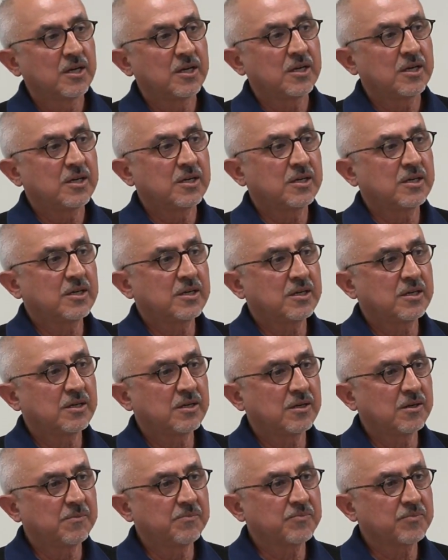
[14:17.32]

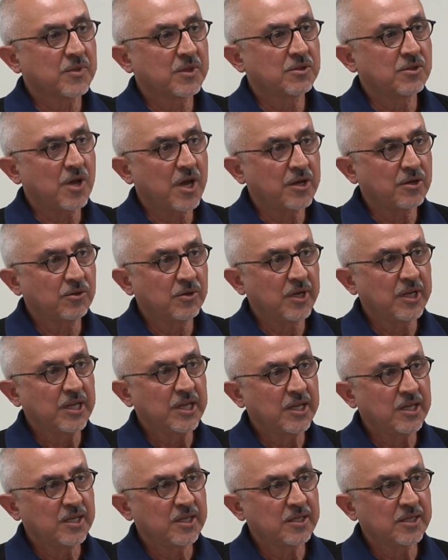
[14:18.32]
uh, not
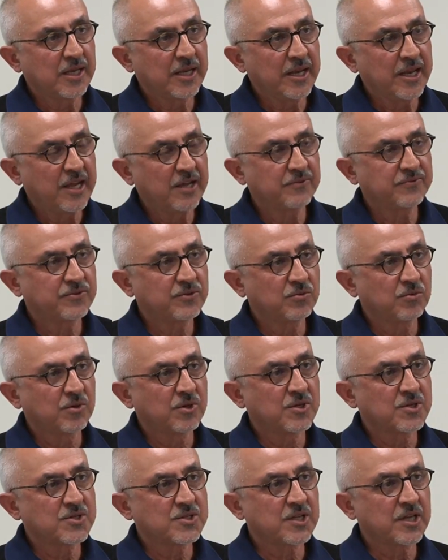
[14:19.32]
only the left
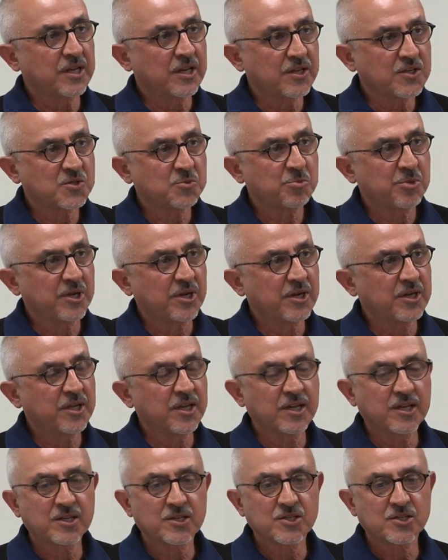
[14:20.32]
was
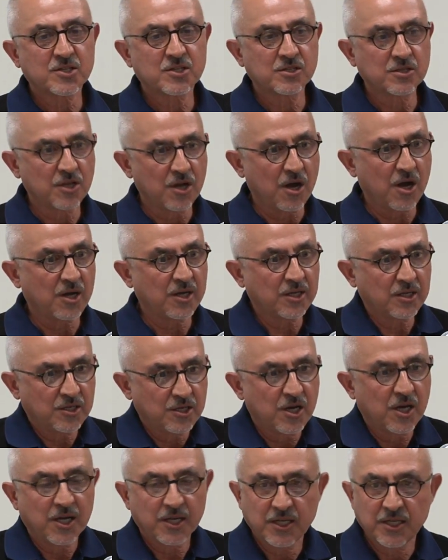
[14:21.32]
inexperienced, young,
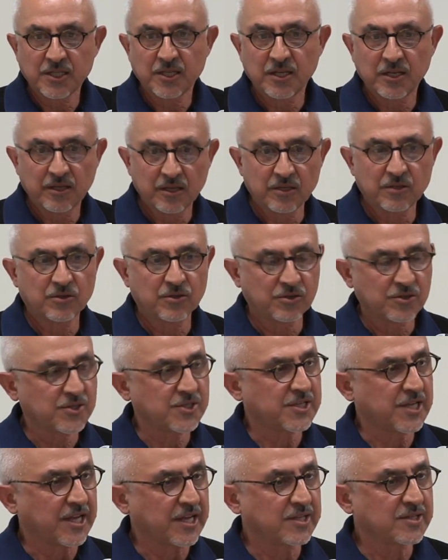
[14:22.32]
young in a literal
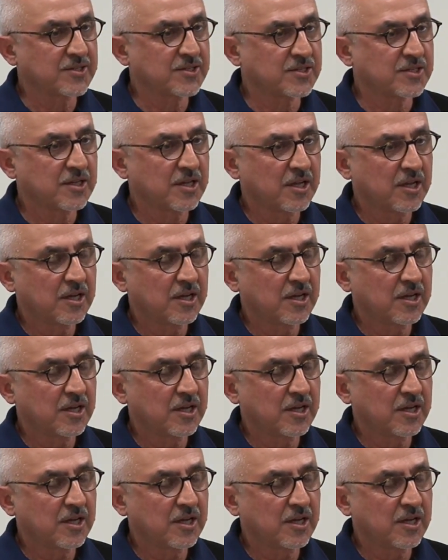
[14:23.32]
sense,